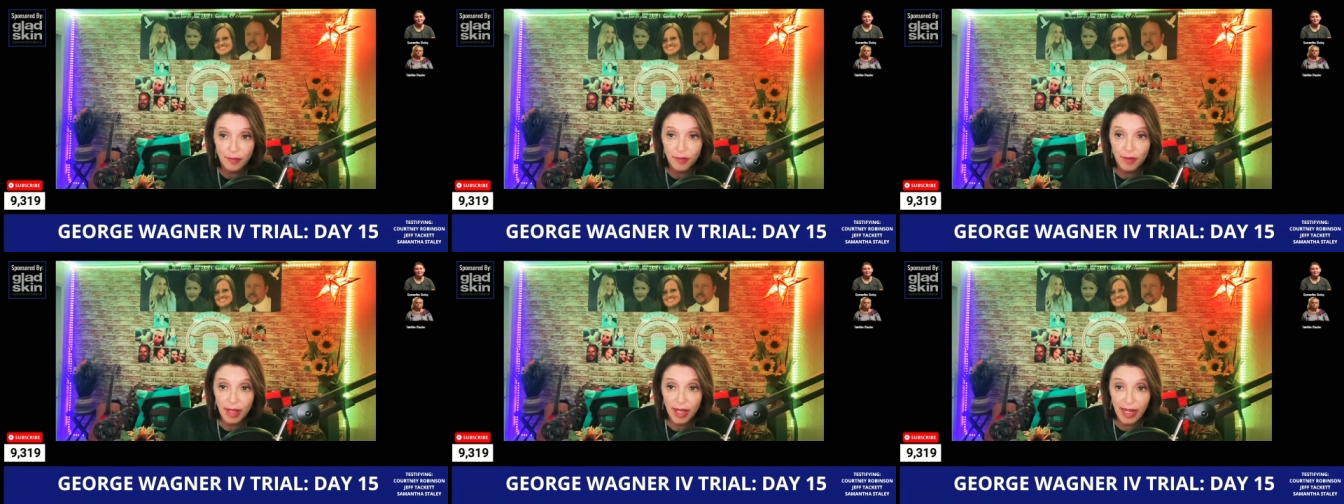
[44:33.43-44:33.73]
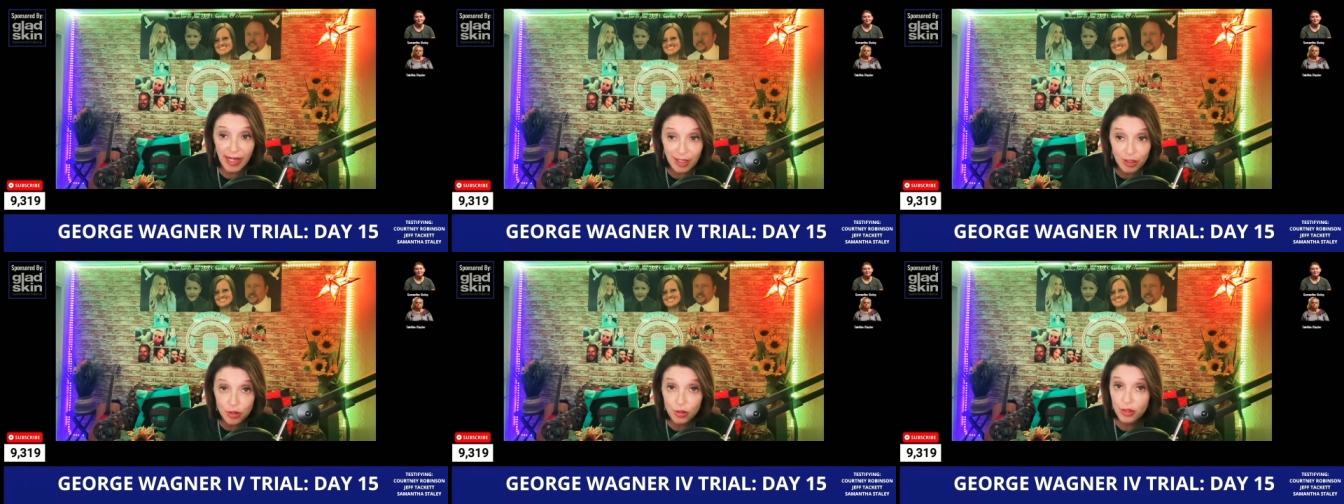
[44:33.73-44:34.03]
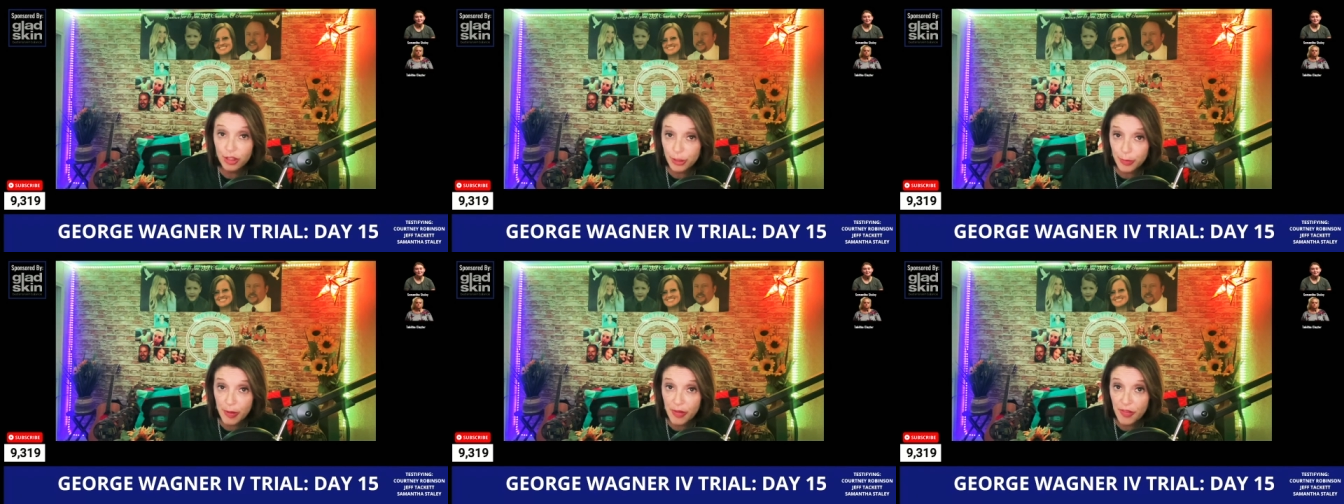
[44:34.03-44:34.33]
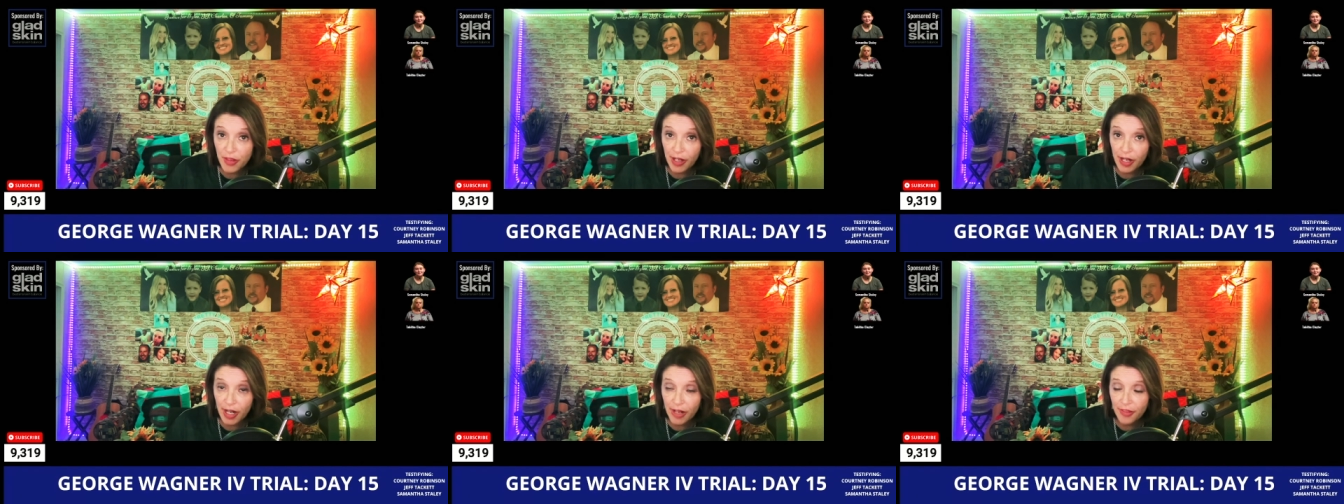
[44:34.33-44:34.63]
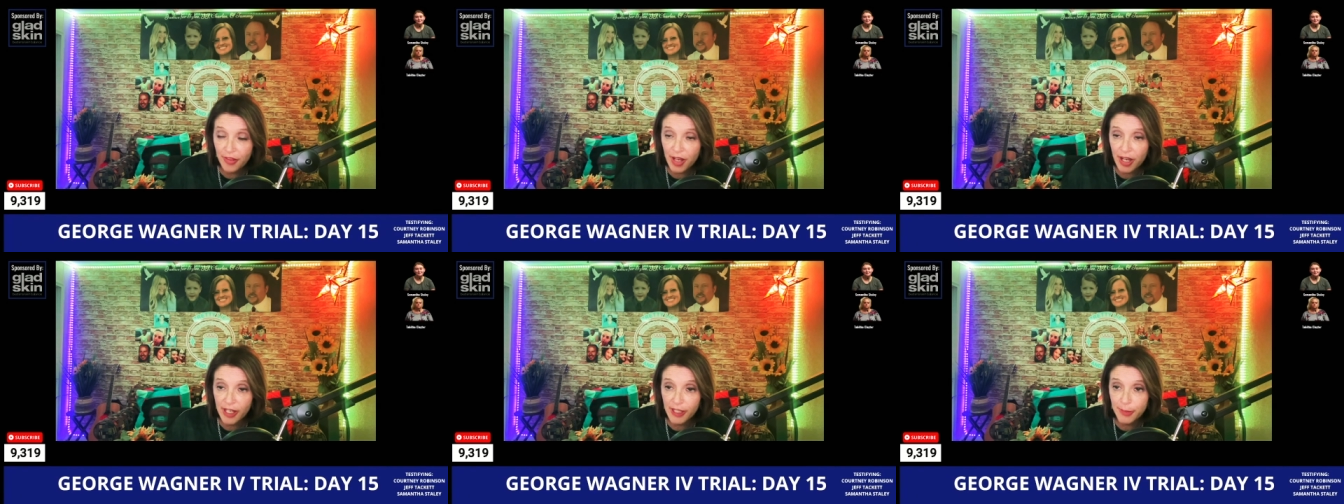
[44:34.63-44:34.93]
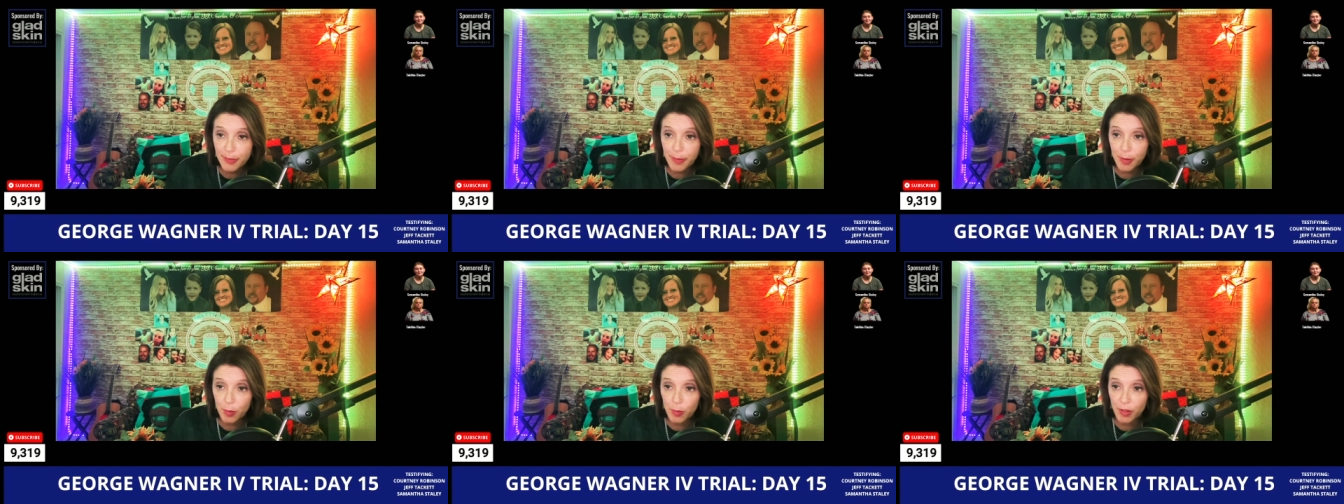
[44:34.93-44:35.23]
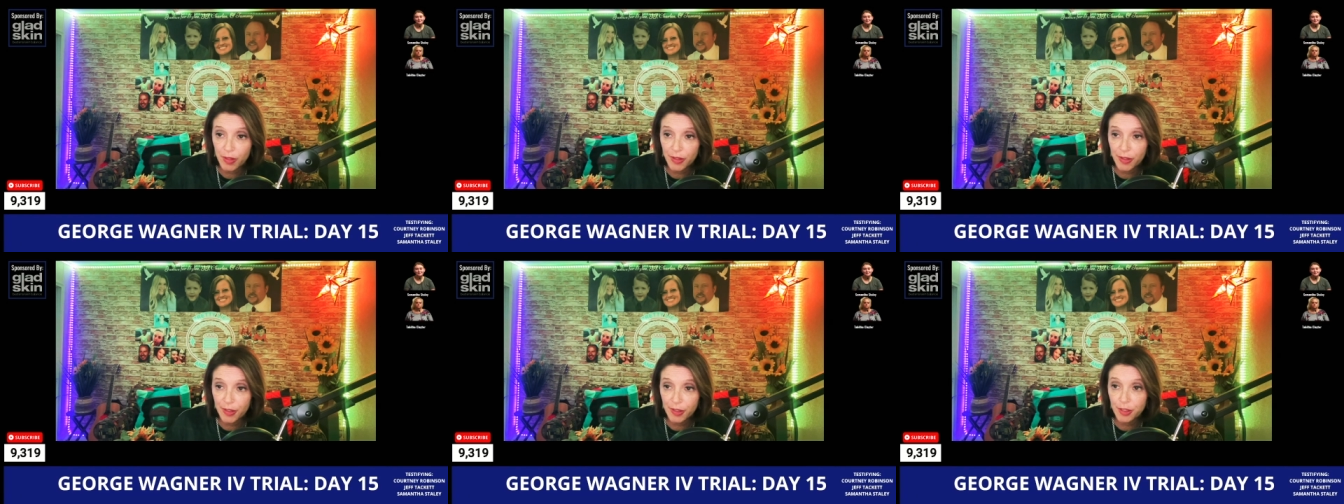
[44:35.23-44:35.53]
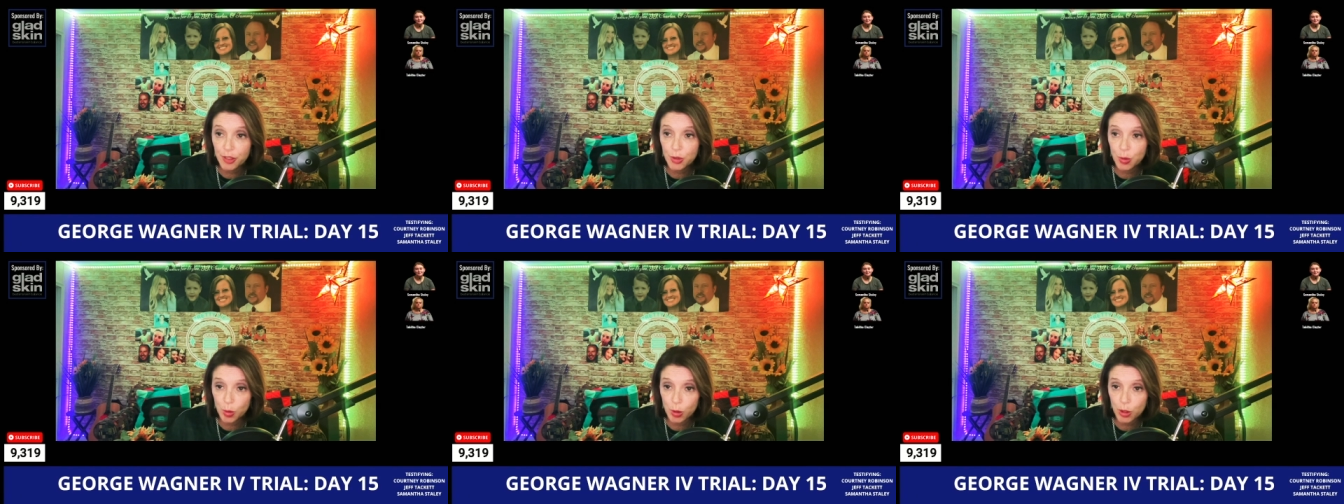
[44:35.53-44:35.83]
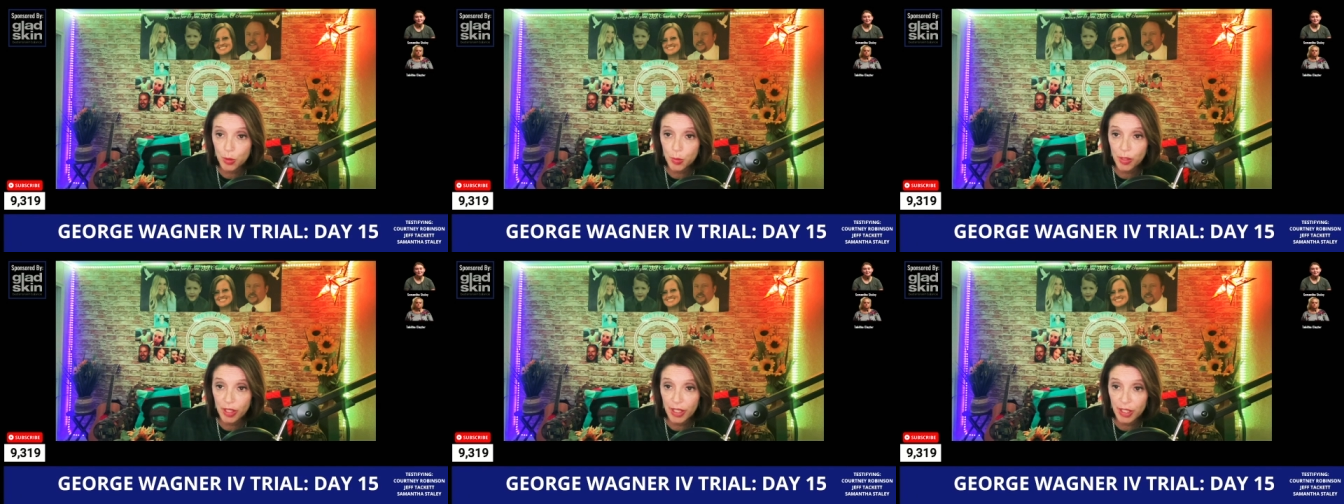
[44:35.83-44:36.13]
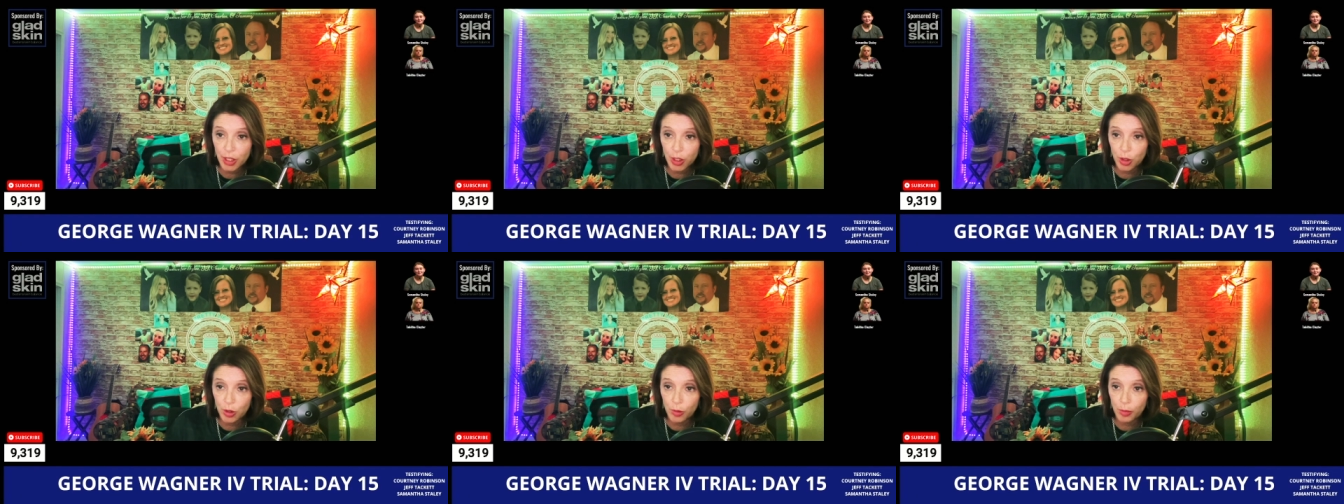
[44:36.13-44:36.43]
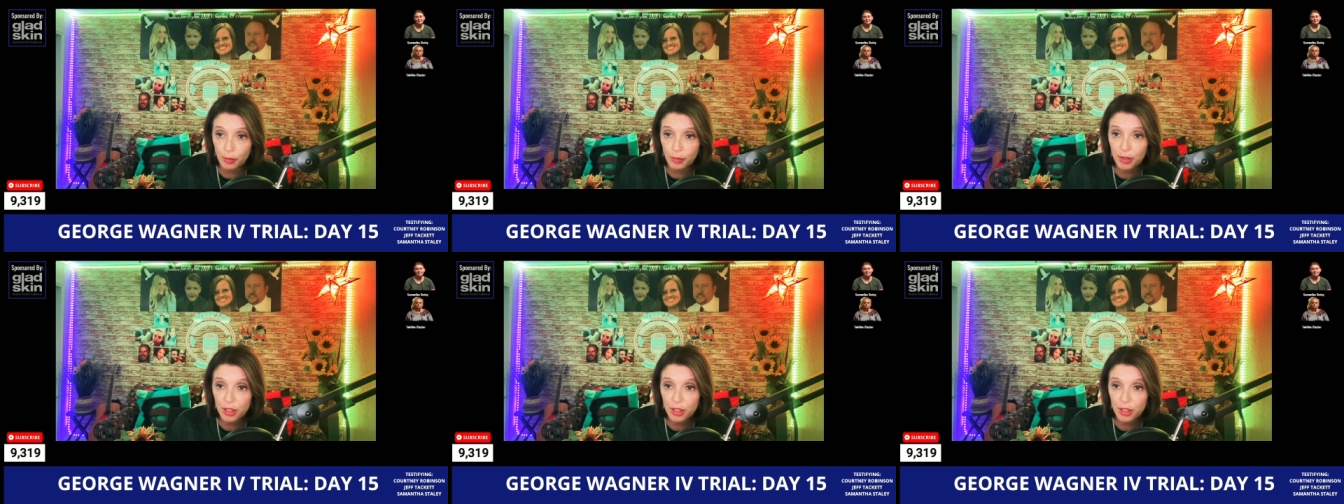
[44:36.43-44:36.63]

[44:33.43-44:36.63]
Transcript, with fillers: Angela spent the night at the hospital with her. George went home.